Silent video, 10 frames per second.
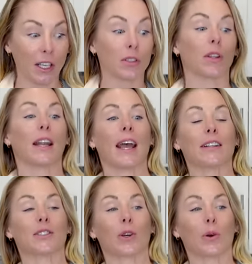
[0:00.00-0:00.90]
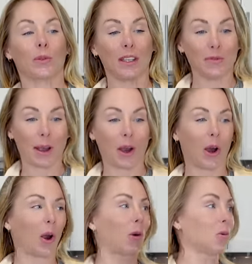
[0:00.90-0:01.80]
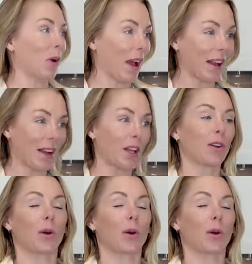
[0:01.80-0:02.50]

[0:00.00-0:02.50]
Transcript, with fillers: So then I had to go leave my cart, run,